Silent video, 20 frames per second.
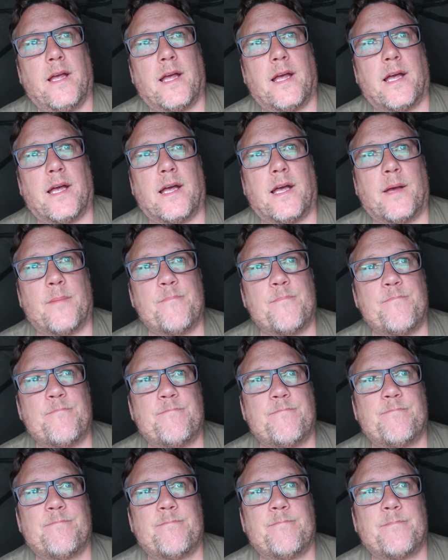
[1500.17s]

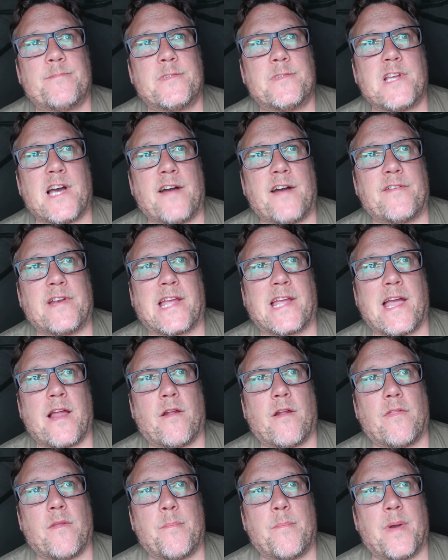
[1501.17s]
diving
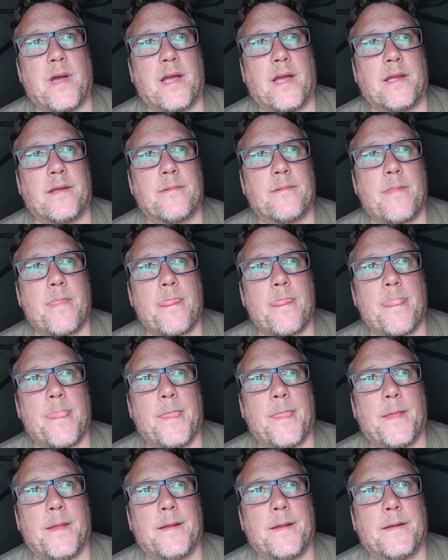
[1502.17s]
again on the bait,
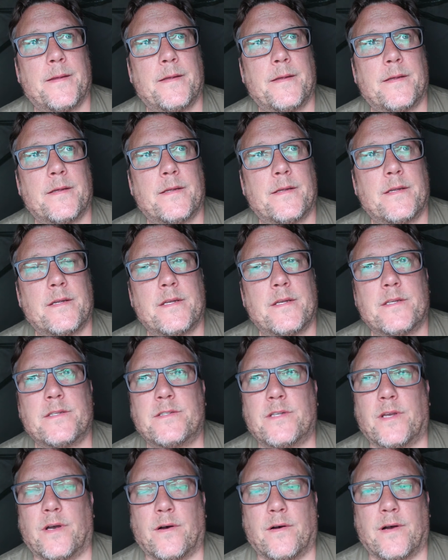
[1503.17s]

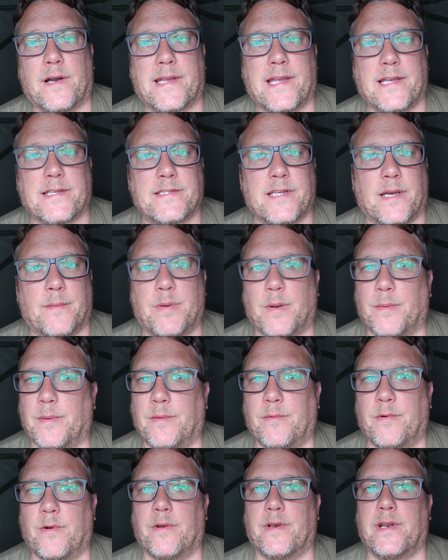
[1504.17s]
so I guess that
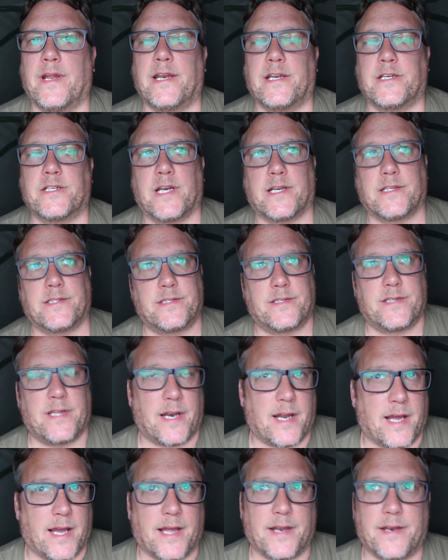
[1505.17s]
probably ruined any chance
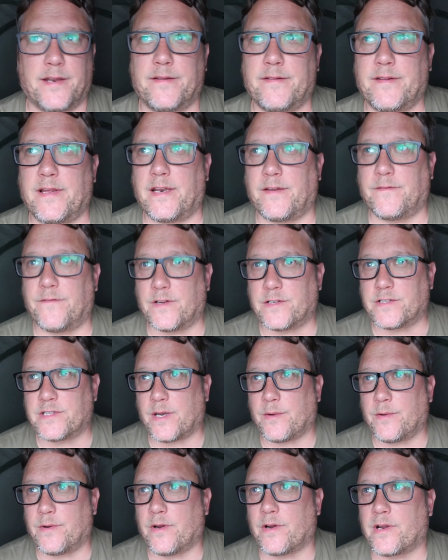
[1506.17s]
that I had, any fish
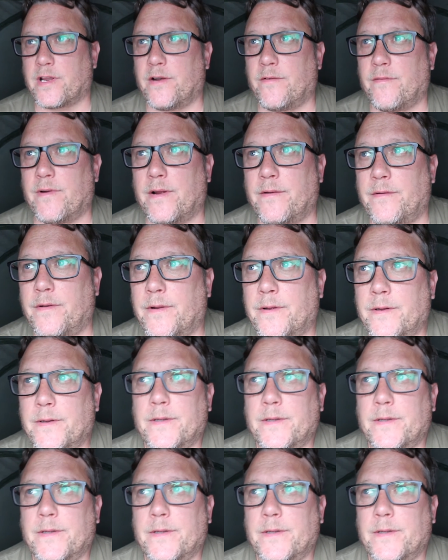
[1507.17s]
that were knocking around.